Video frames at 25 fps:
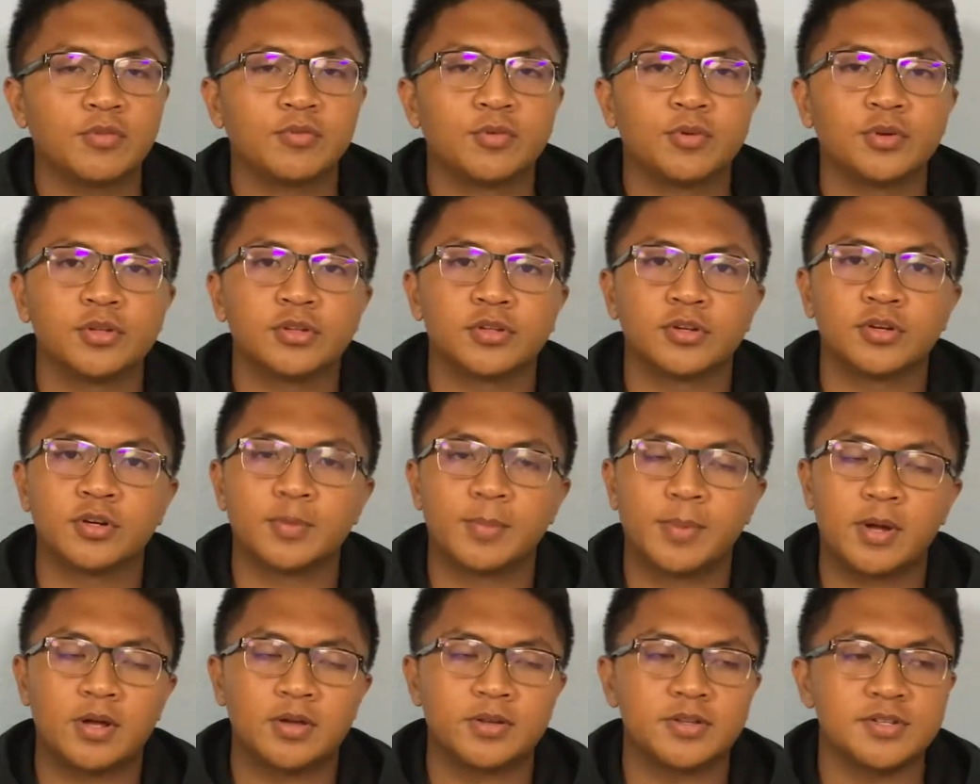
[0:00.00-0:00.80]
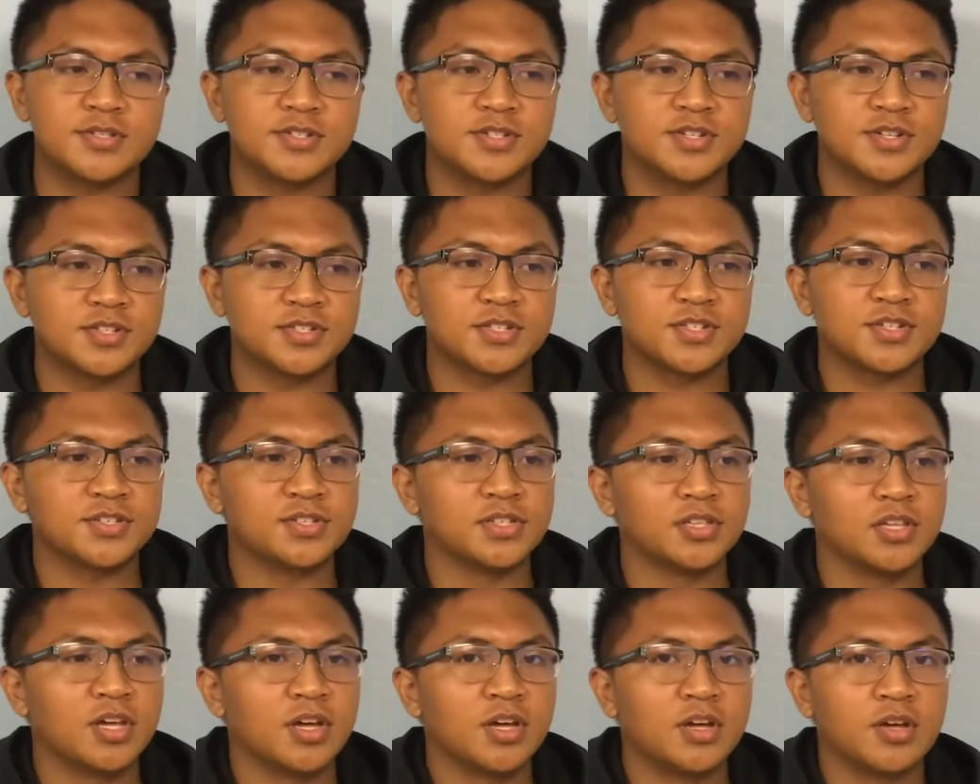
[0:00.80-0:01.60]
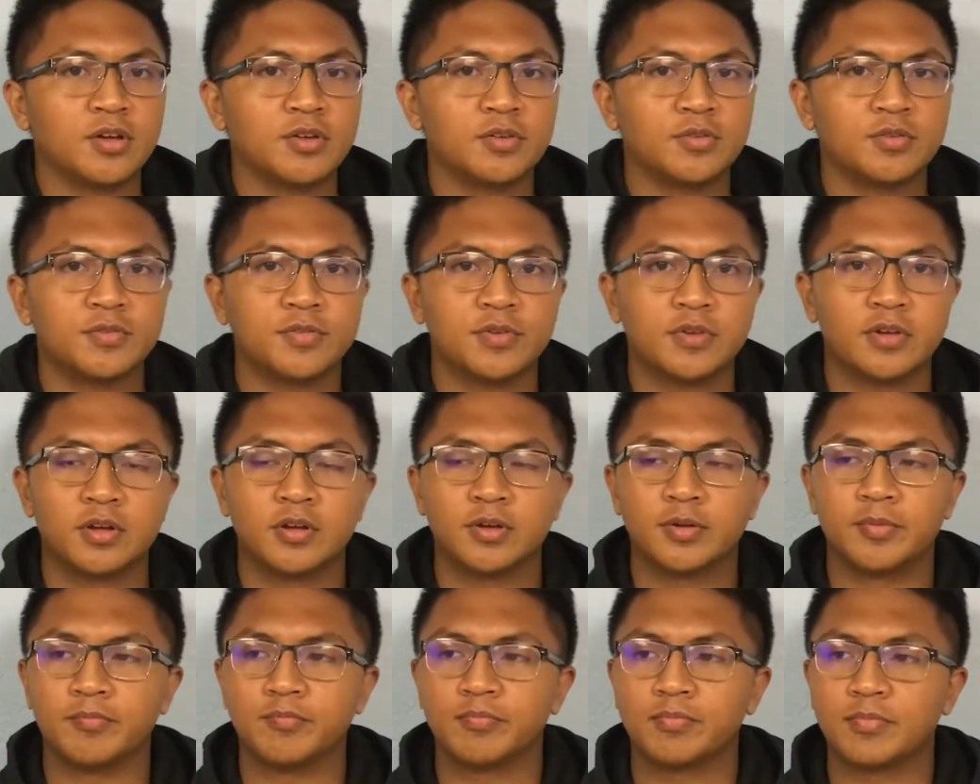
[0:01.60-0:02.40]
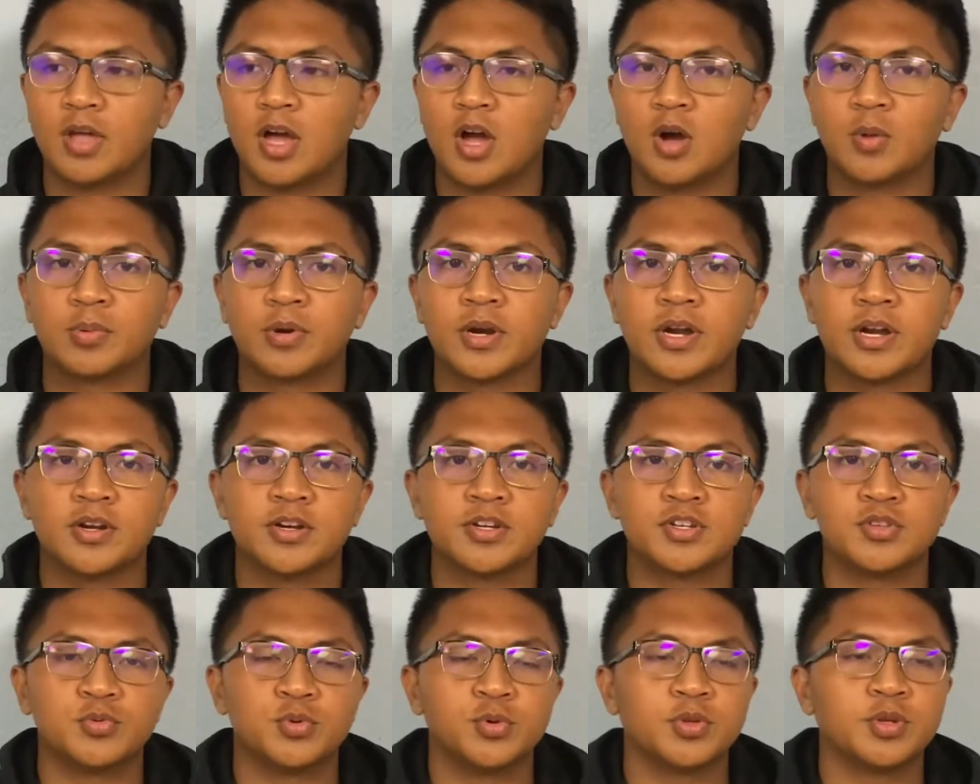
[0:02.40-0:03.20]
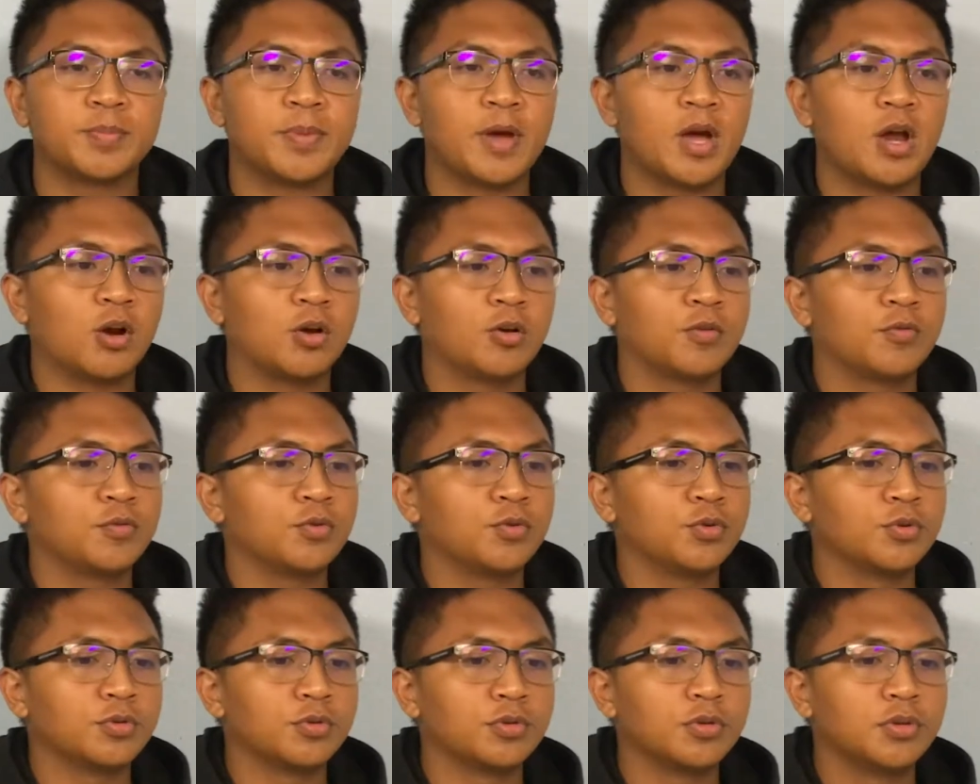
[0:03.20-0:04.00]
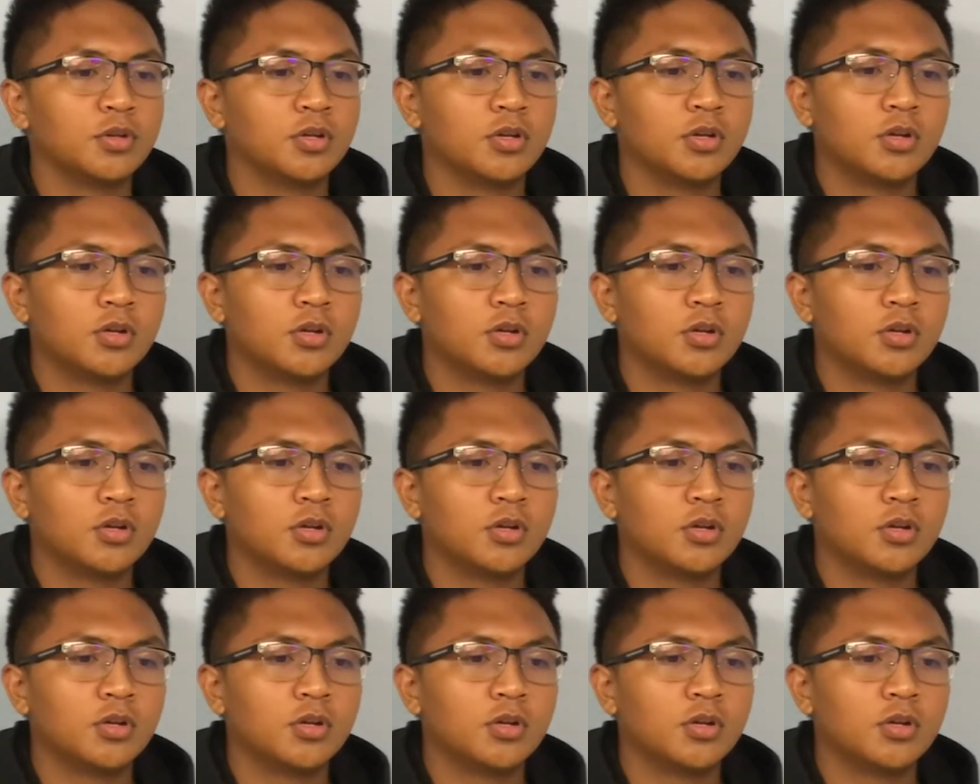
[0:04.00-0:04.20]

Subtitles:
I really learned about is just his love, how prayer is really powerful,